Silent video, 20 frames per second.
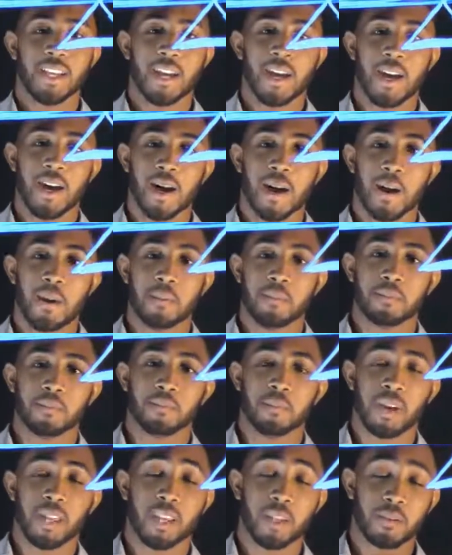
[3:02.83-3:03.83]

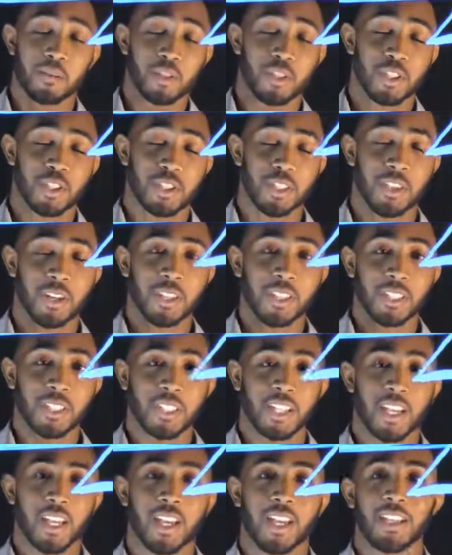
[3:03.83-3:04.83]
My name is Jelani,
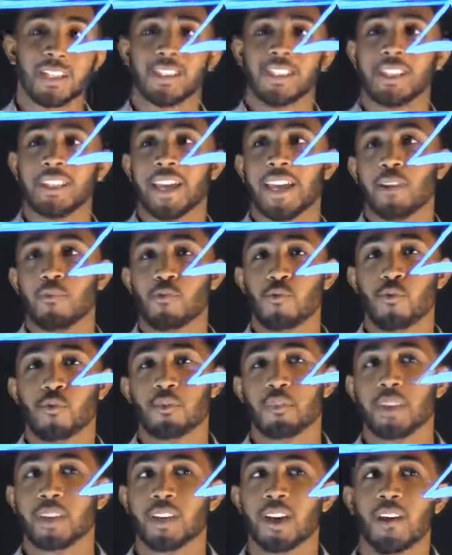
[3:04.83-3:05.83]
and today we will
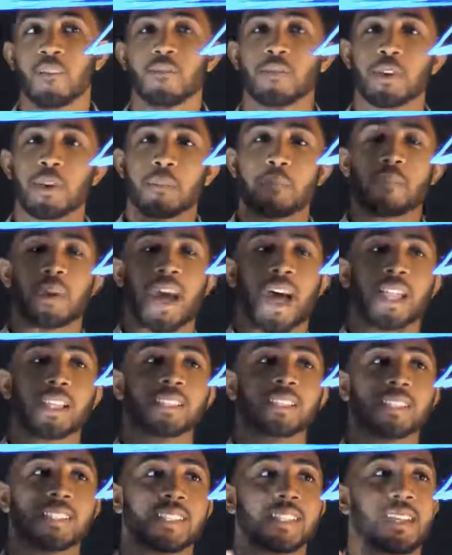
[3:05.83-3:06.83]
be covering
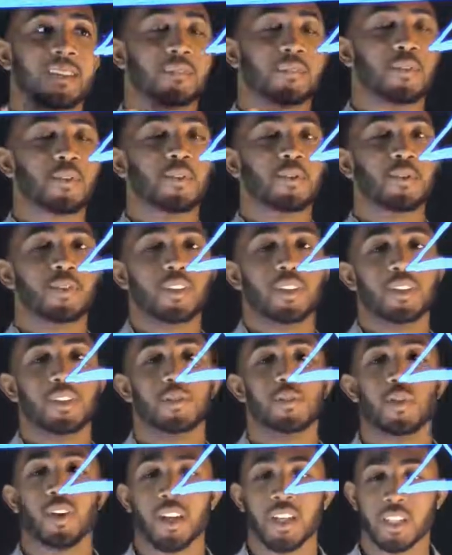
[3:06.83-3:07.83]
balancing chemical
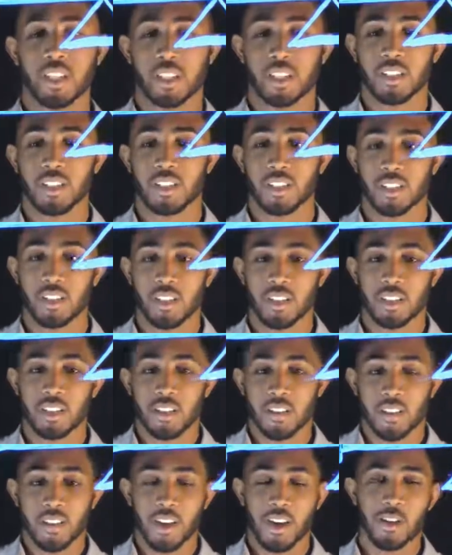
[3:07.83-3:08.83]
equations.
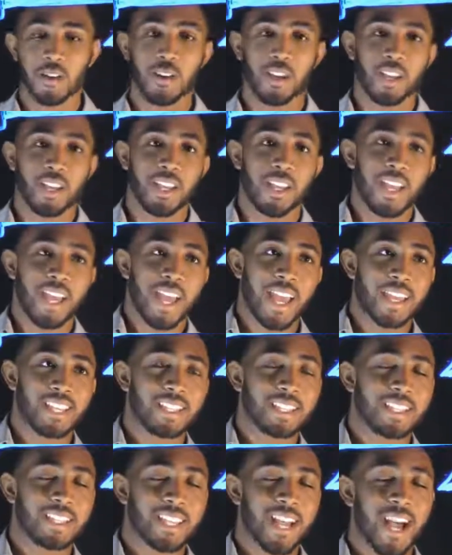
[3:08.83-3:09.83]
Now, in
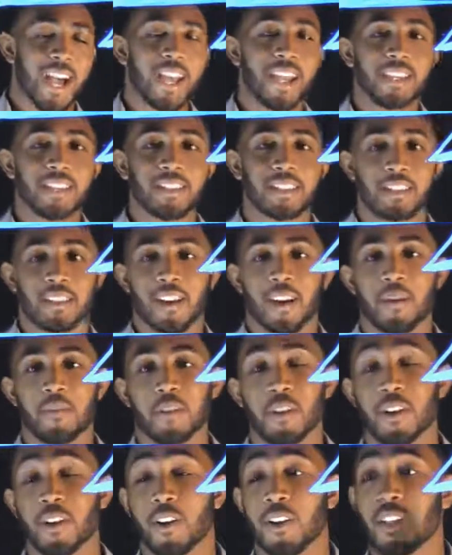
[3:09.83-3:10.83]
science,
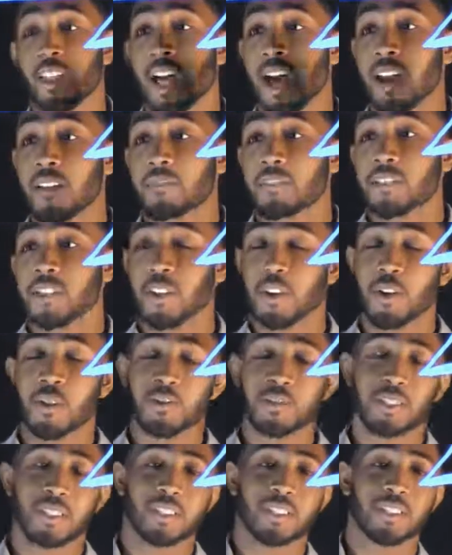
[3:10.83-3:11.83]
there are a lot of
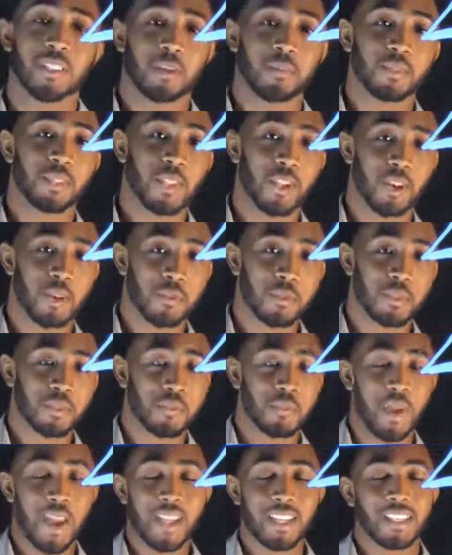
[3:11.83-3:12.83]
terms, and some terms
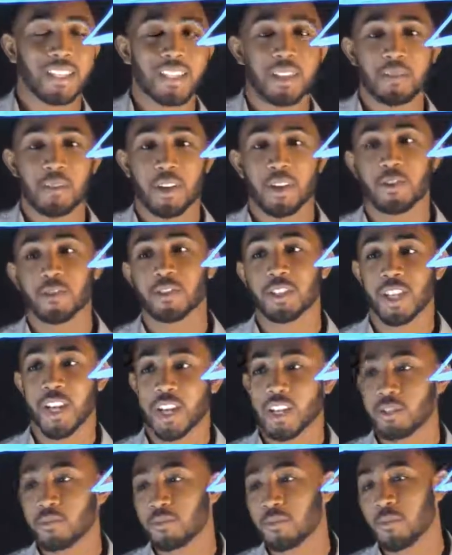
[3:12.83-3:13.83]
may seem
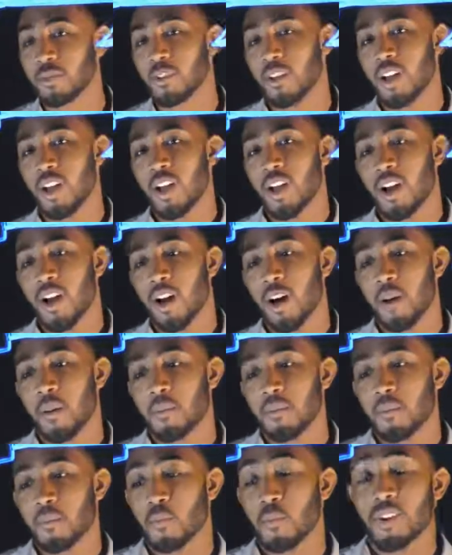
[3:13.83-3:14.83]
interchangeable,
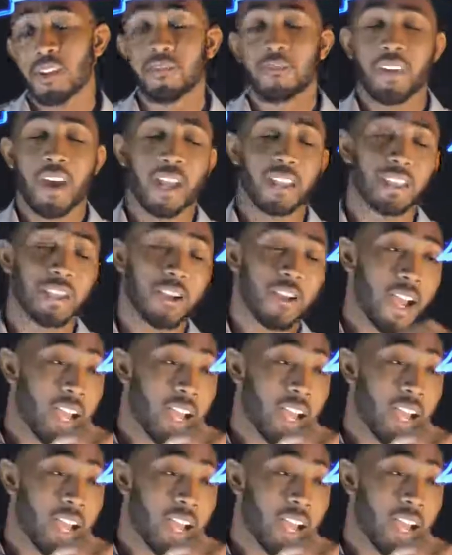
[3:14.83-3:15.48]
when in fact they are